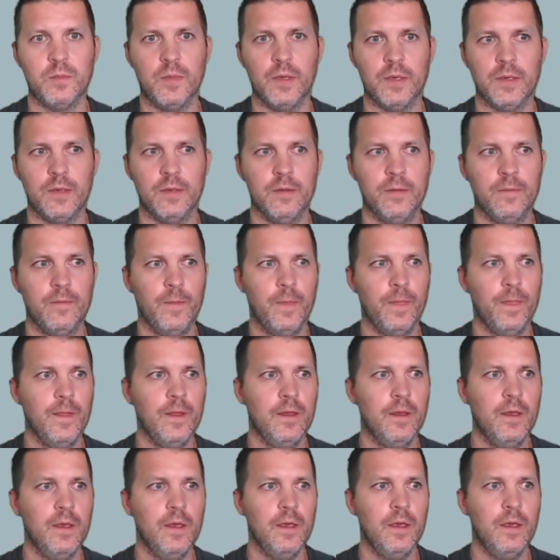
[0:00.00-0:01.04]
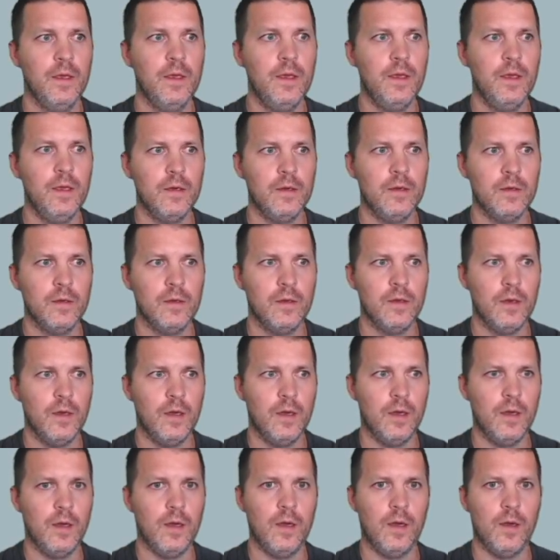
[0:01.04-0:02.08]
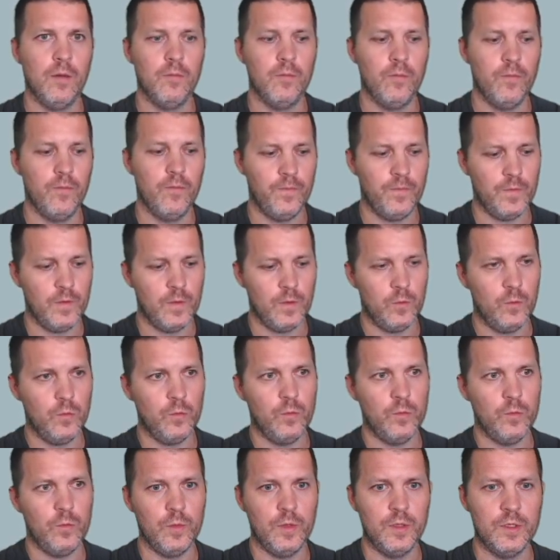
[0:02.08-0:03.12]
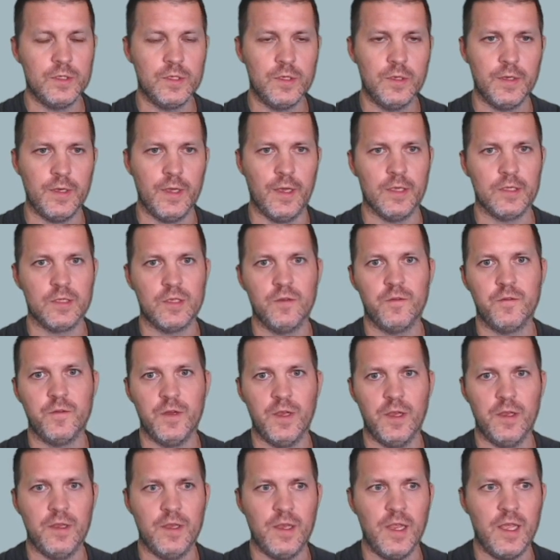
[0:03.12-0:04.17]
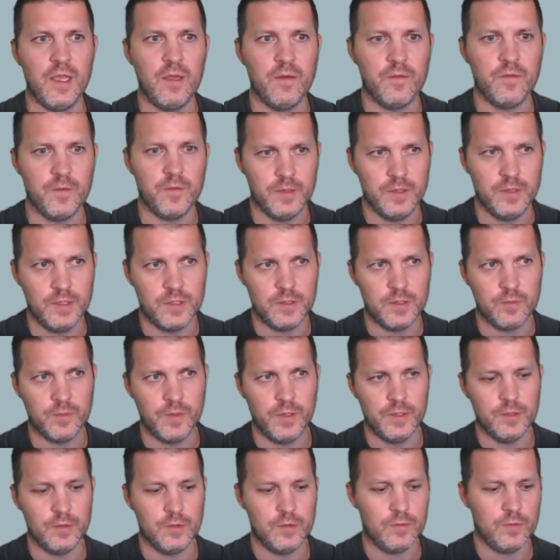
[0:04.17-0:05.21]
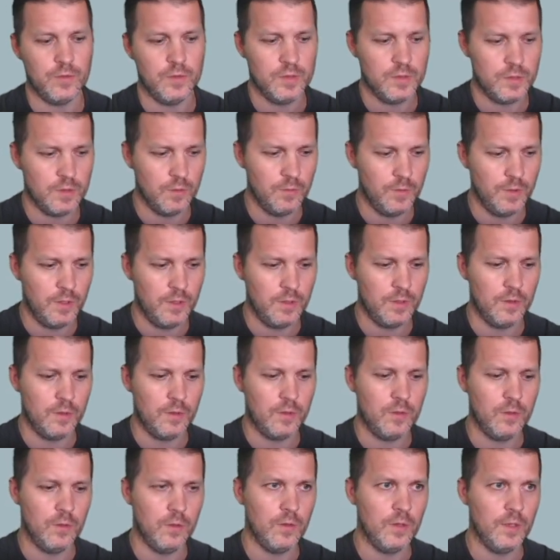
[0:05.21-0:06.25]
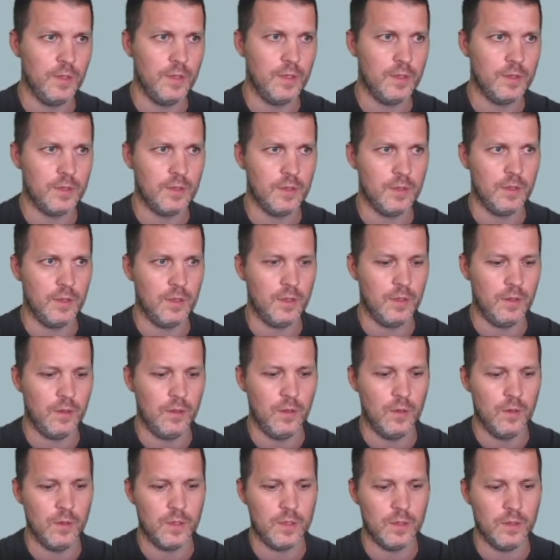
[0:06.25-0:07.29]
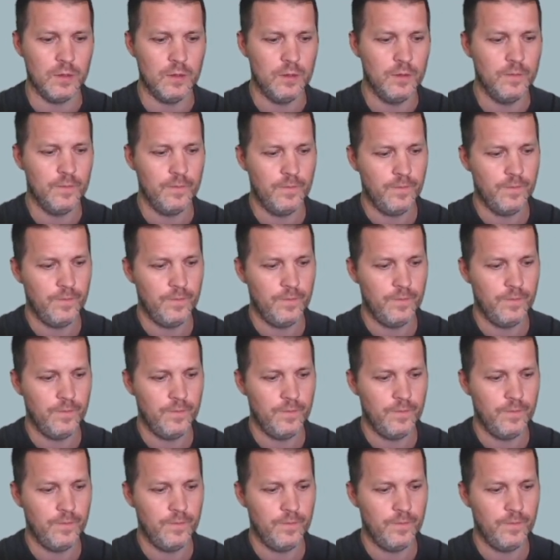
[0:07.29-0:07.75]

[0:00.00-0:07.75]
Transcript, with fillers: button here, um, it's going to ask you for a name for this registry. So we're going to call it uh, local